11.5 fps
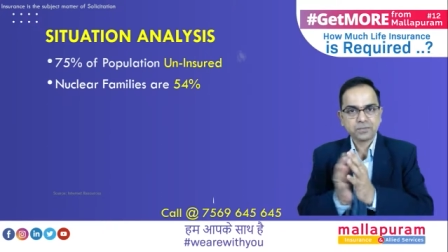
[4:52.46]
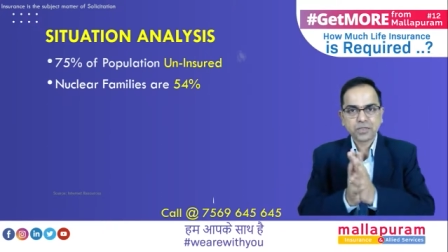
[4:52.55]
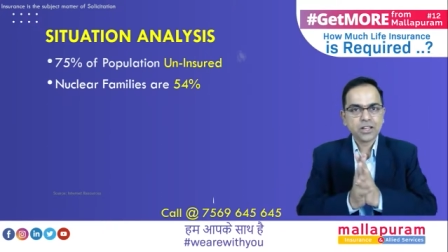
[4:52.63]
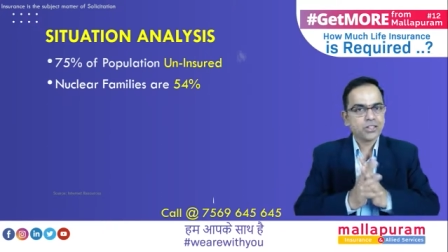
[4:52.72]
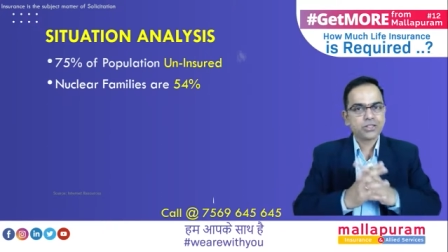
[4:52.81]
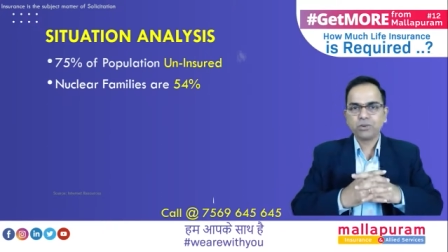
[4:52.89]

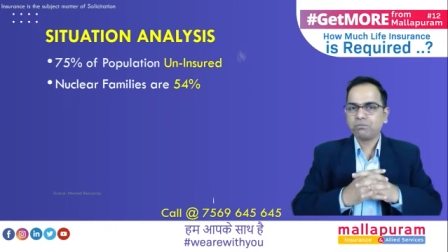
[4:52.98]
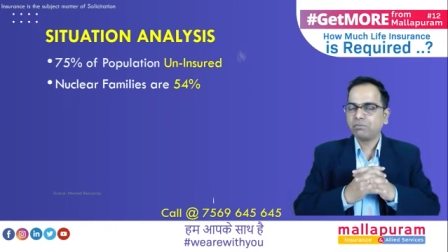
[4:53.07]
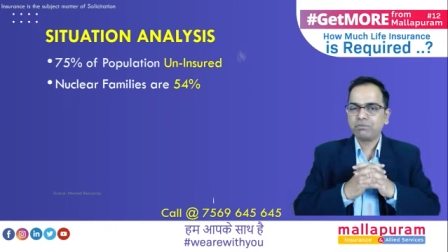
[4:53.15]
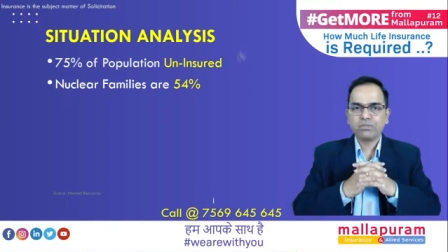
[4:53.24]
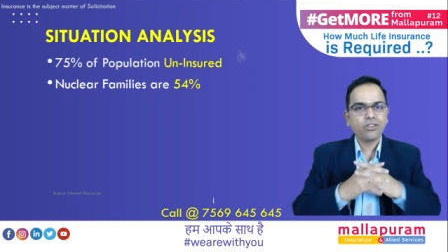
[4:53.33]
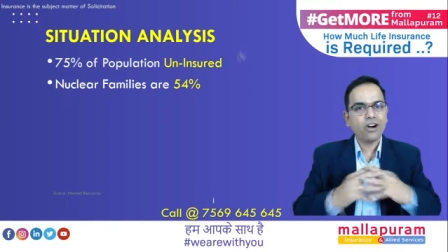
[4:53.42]
So
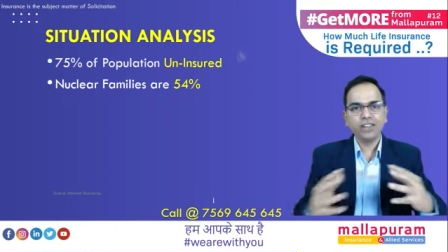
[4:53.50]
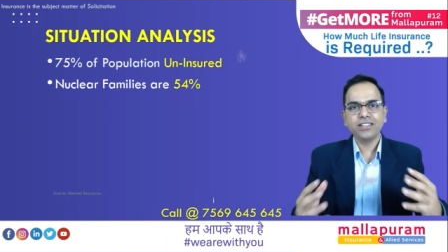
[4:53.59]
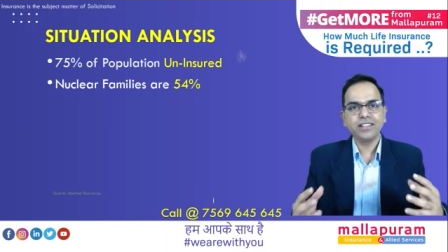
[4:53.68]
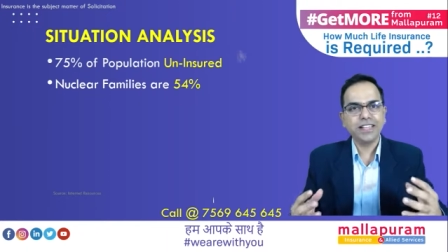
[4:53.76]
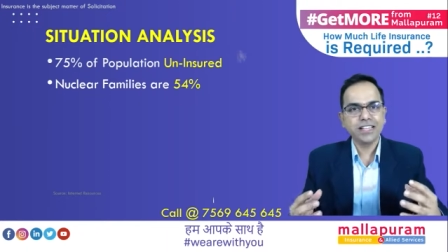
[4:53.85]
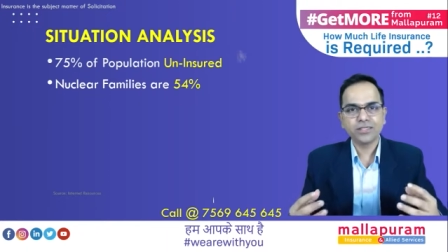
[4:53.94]
gone the
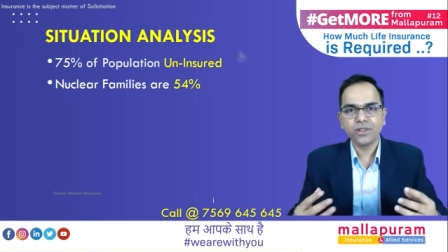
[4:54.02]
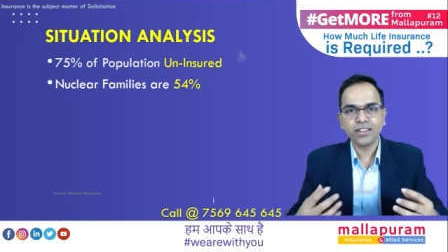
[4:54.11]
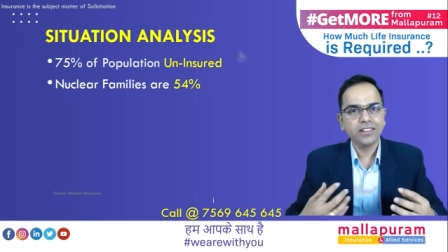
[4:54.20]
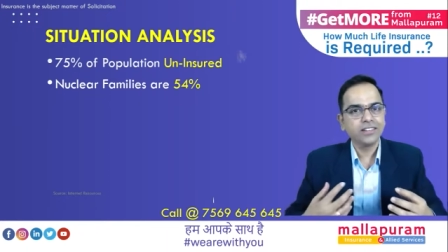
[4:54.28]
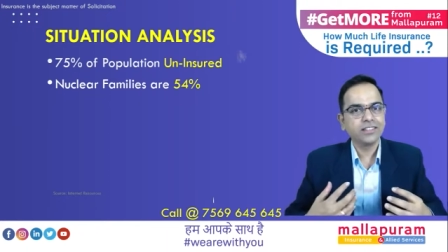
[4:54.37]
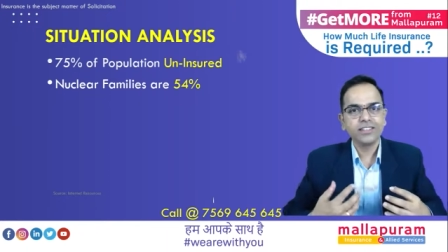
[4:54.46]
days
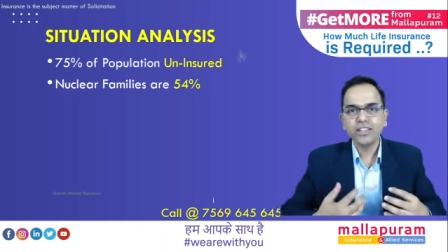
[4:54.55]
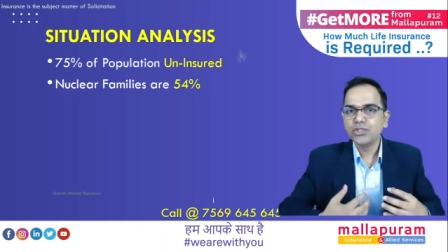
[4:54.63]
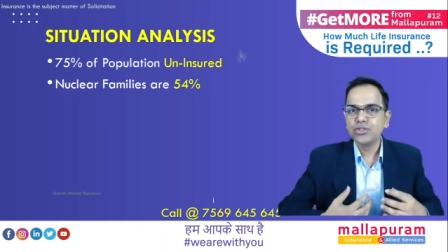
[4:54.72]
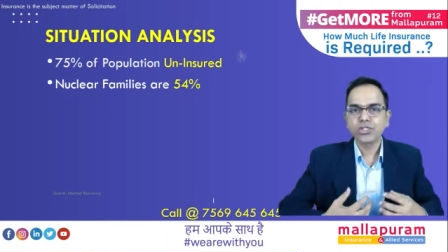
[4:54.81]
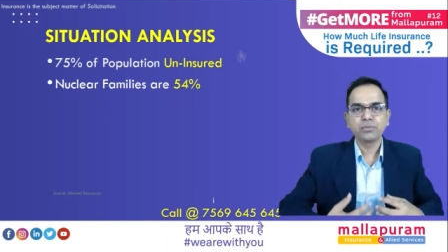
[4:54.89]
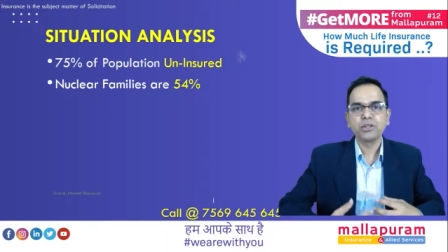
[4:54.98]
wherein there used
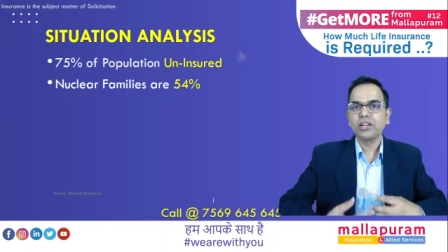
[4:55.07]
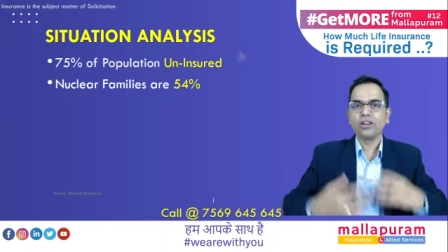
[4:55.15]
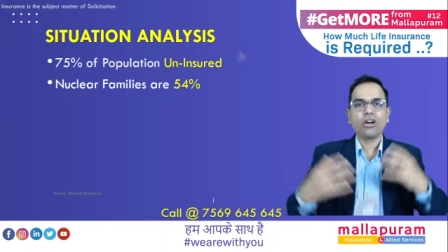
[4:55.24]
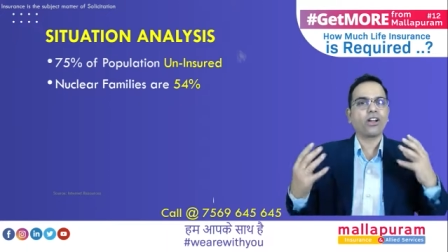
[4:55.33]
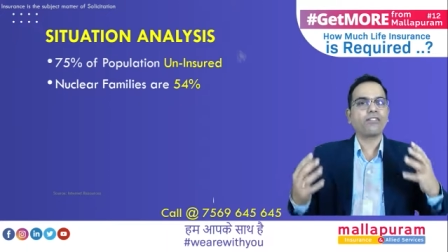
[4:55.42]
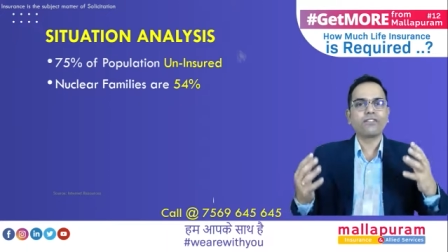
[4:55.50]
to be a lot
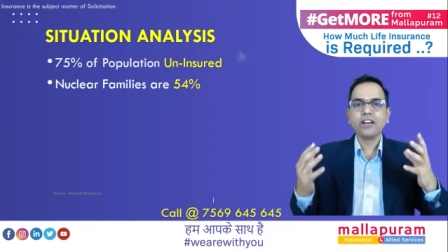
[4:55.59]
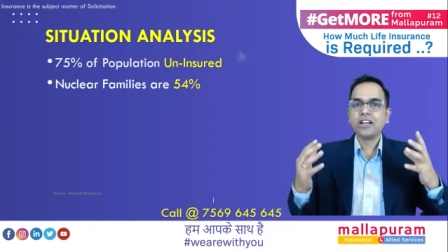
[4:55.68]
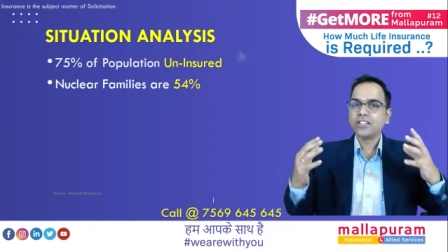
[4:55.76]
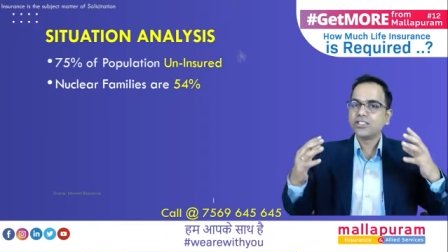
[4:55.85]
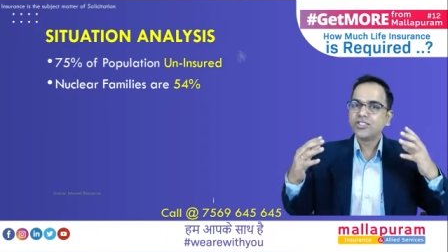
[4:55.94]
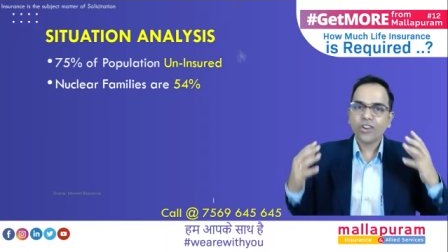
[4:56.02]
of
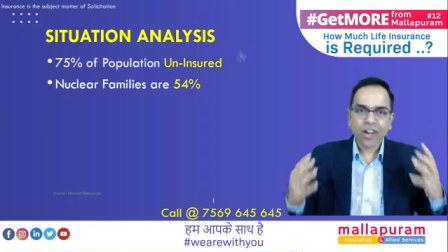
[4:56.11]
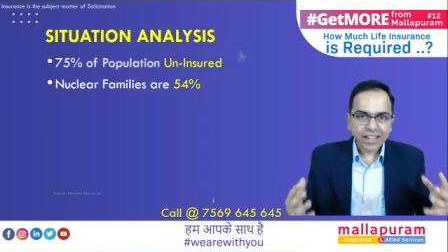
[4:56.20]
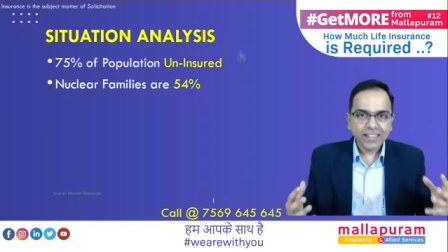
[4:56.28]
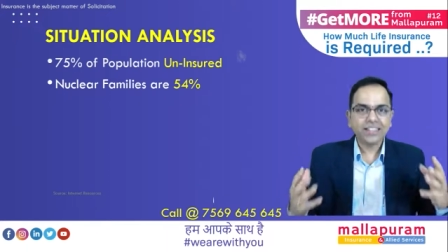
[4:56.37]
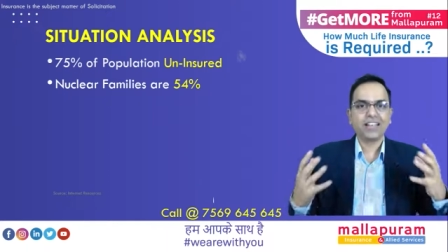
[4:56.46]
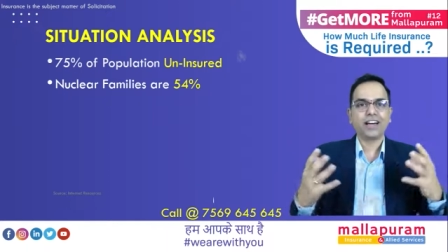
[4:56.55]
joint
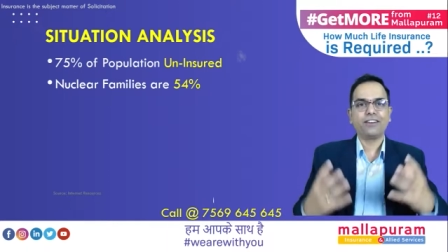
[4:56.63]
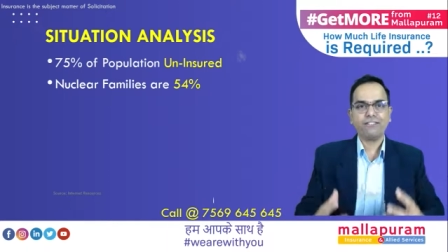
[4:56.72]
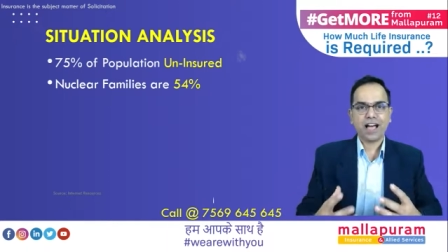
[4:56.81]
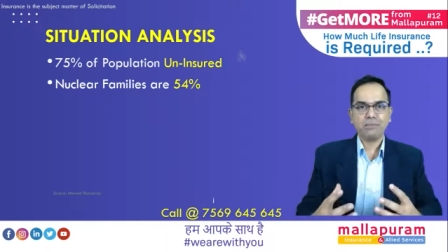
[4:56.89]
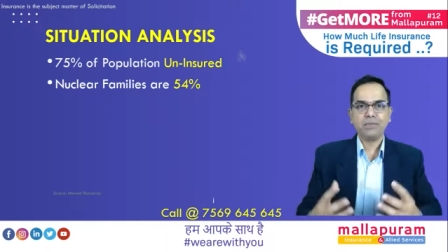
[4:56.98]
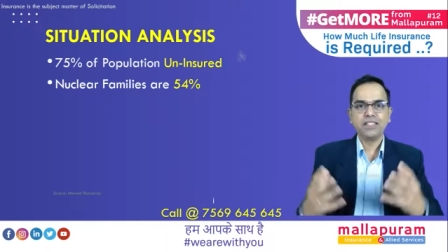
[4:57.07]

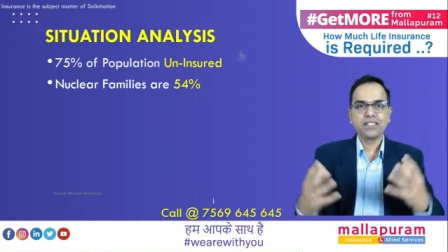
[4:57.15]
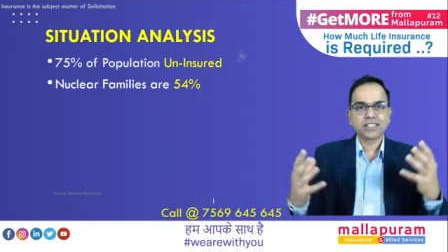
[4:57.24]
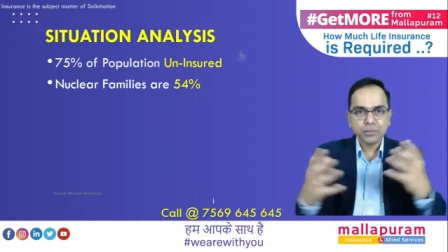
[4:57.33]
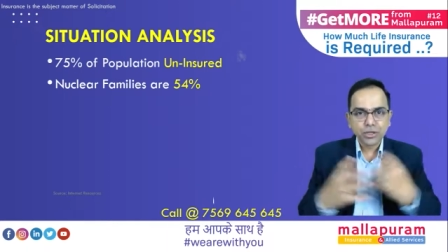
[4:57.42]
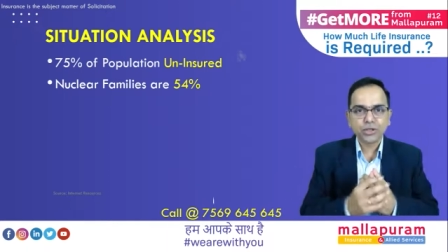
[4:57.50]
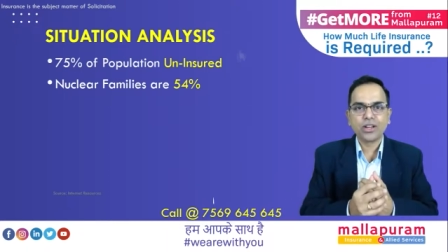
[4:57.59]
families
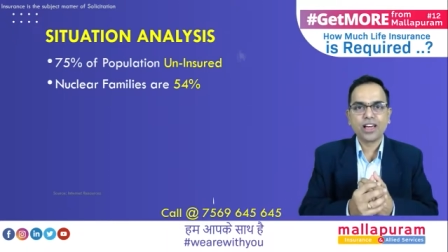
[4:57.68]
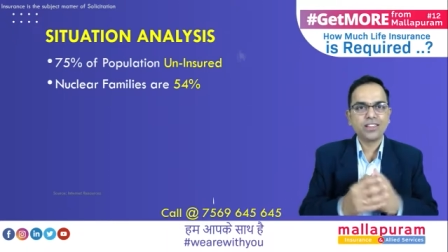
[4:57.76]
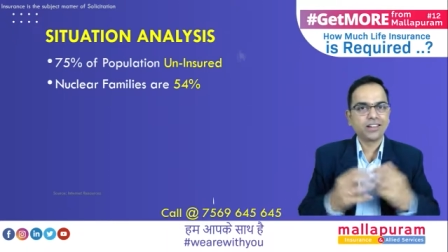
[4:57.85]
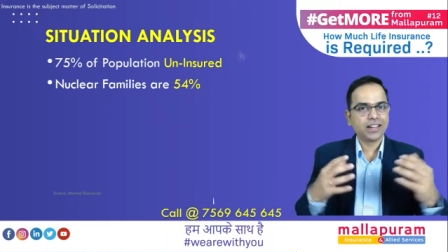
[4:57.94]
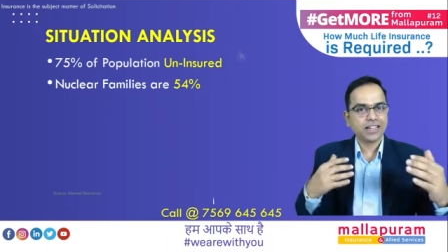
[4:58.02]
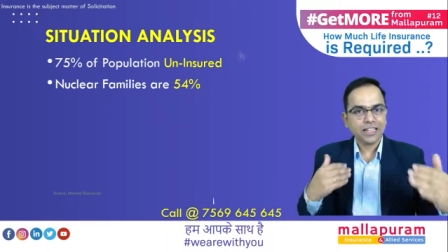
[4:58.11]
coming together
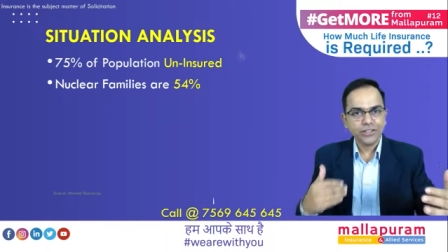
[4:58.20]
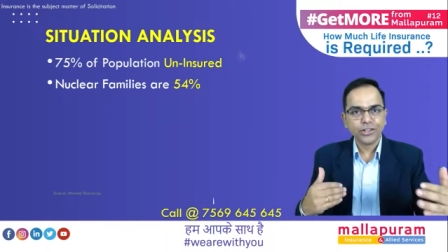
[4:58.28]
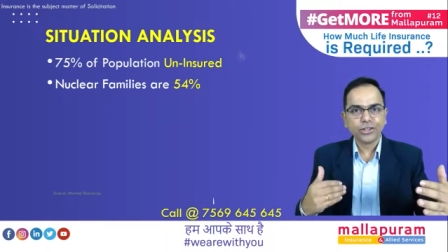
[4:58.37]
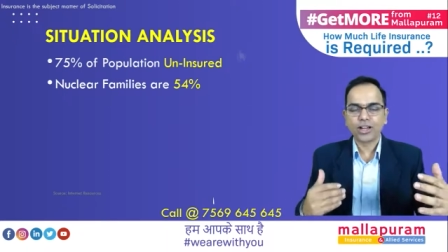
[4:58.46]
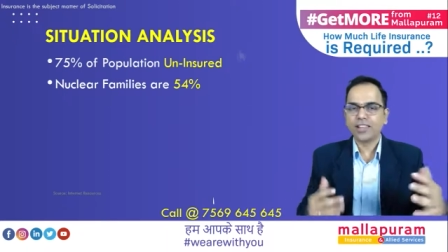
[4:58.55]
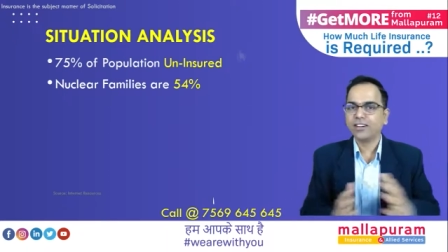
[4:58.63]
and living
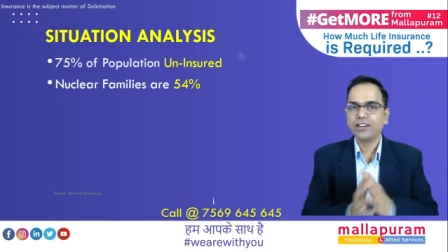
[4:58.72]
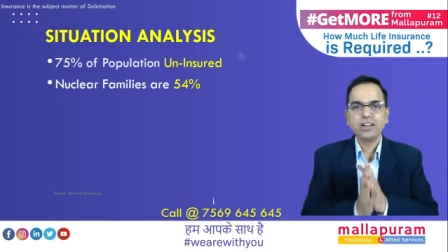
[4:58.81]
together,